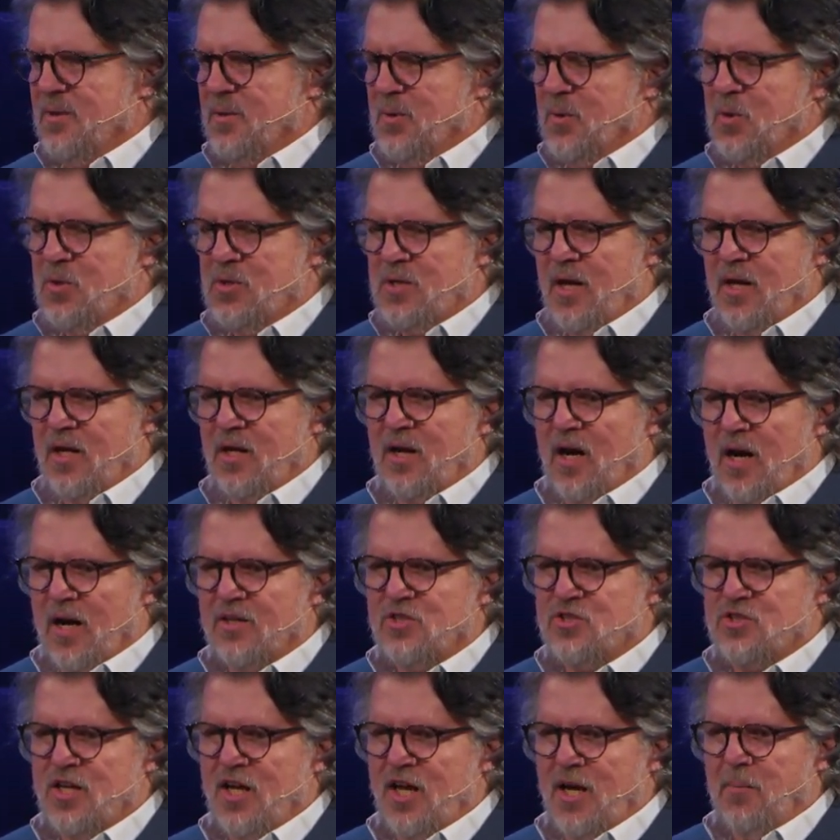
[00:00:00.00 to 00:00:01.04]
take
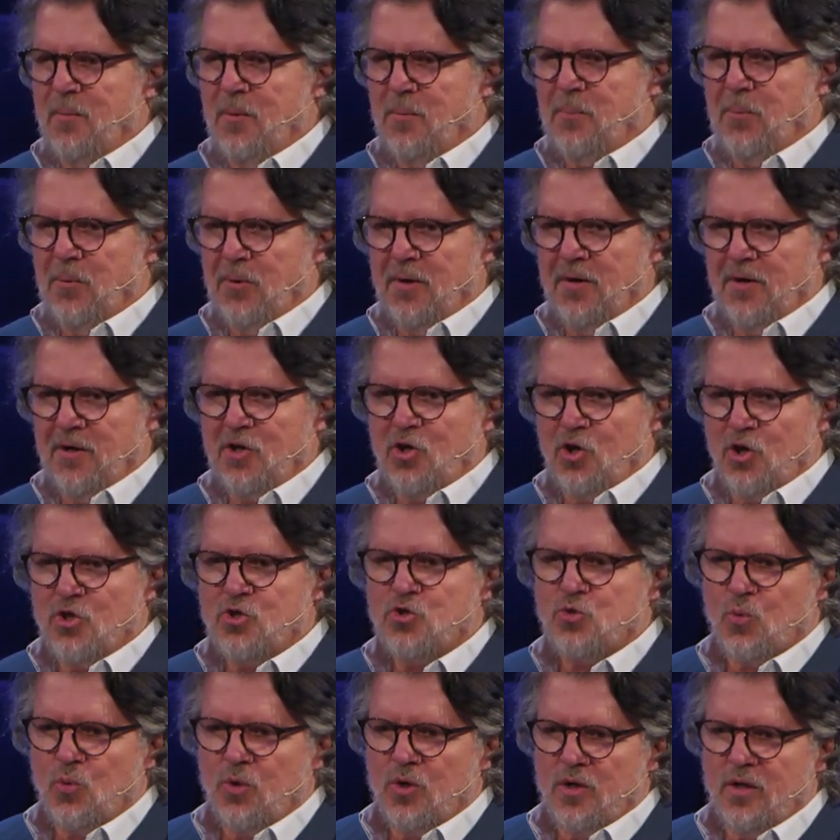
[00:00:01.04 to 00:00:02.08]
God's name and put a
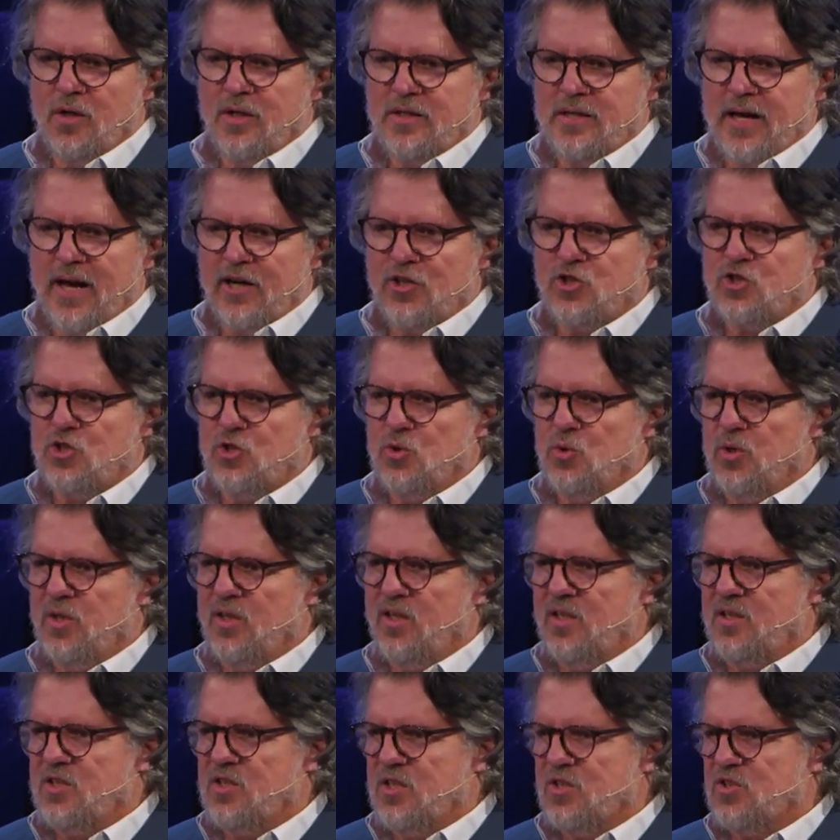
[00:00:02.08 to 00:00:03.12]
curse word attached to it.
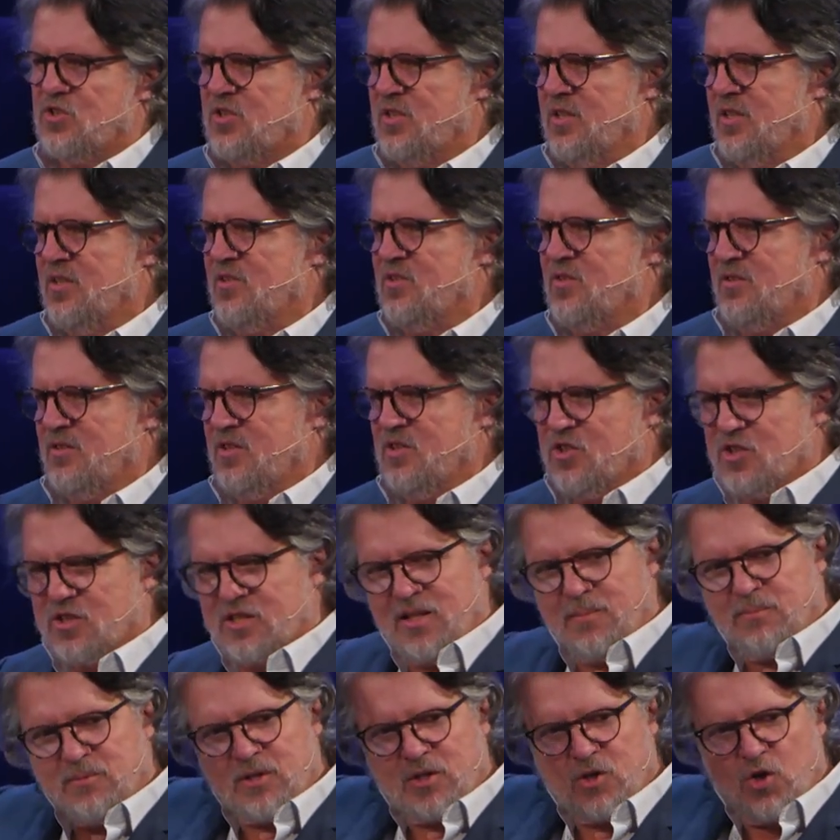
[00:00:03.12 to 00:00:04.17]
It just didn't, it just
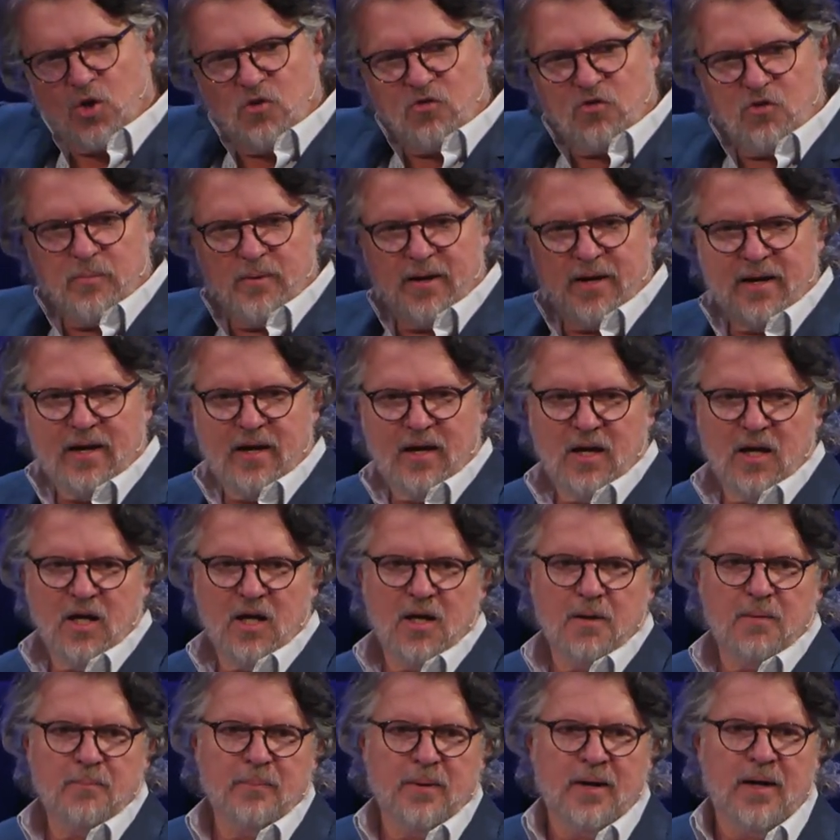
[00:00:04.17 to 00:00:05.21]
seemed to go over my
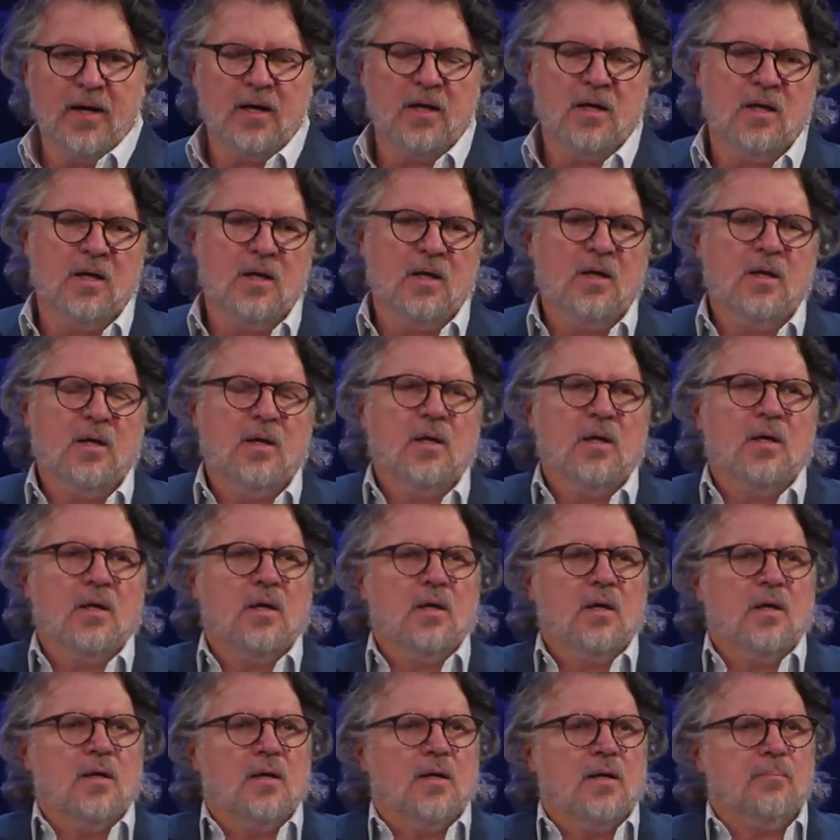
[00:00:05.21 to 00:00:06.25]
head. My,
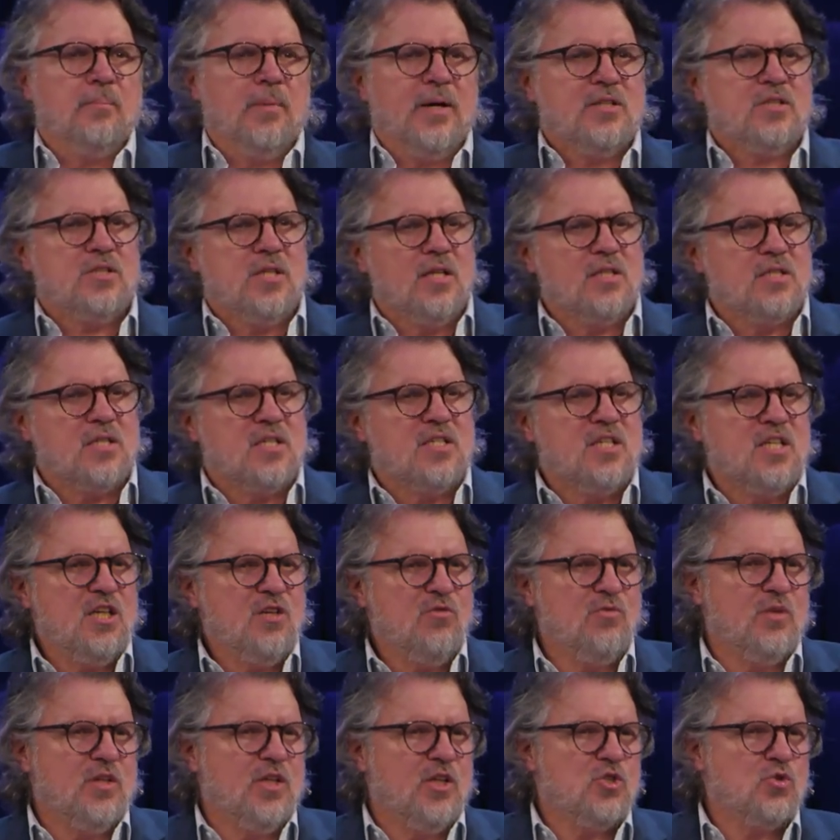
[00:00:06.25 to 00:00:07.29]
my
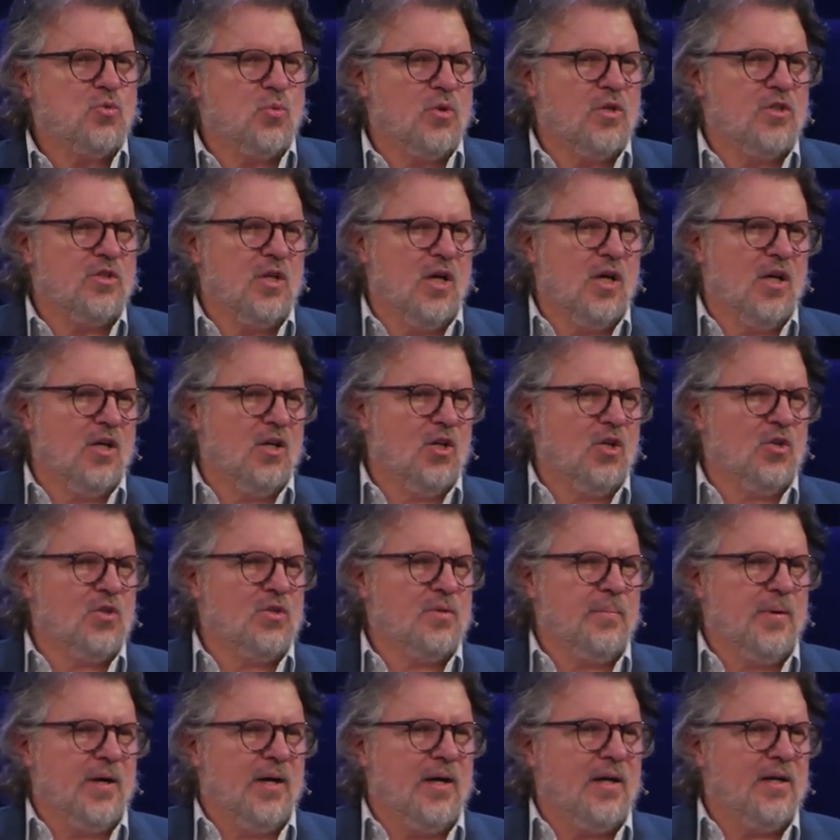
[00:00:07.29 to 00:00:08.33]
sensitivities were dulled.
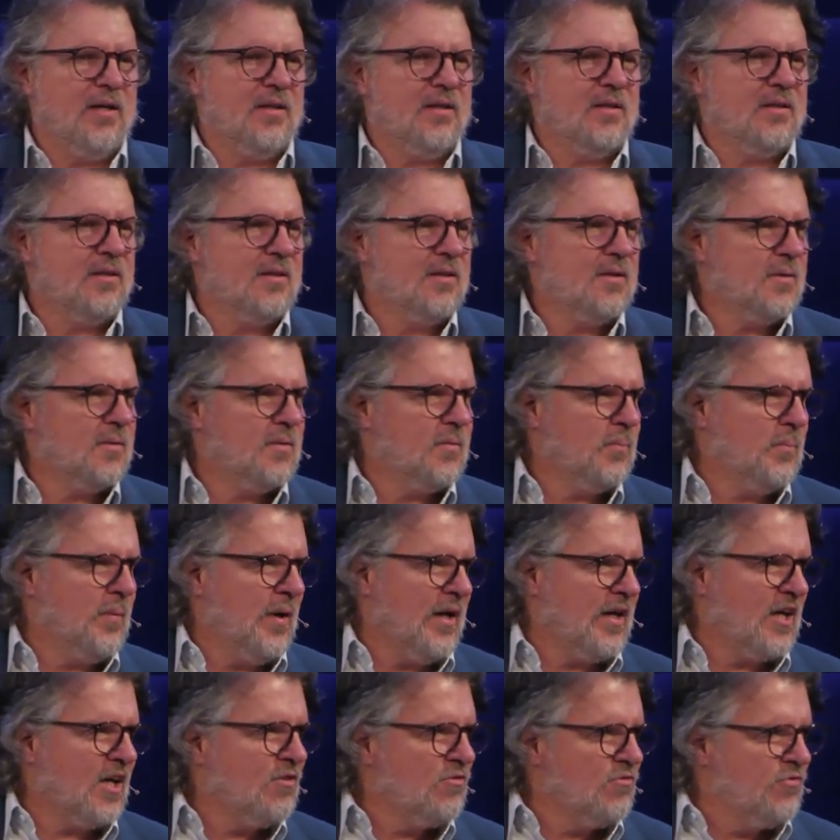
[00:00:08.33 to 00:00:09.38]
My, my
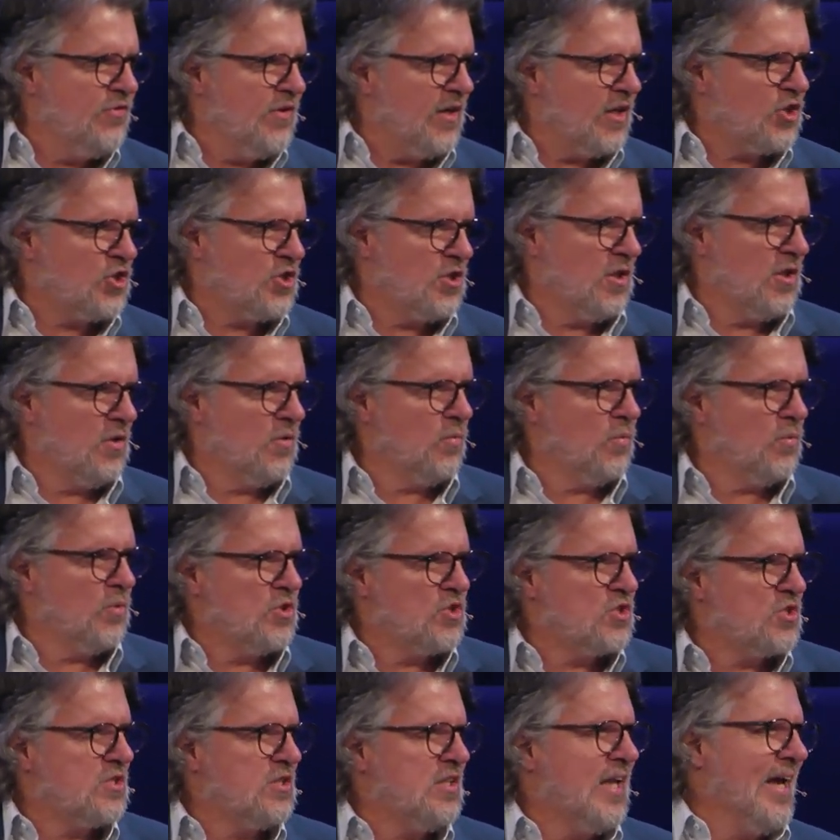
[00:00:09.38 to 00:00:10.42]
conviction
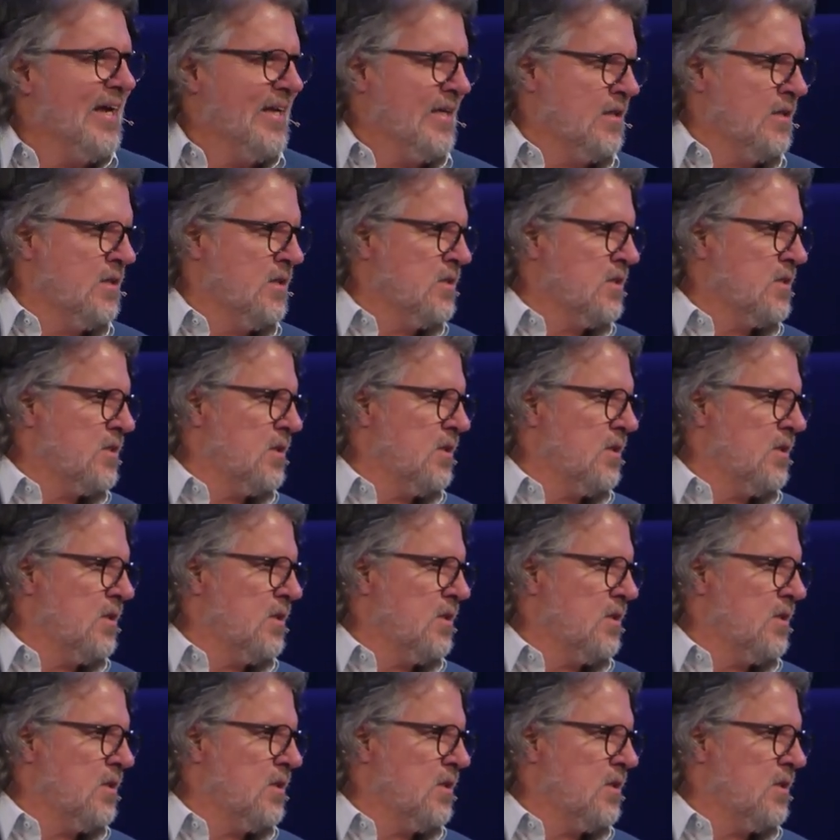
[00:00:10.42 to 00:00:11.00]
was lightened.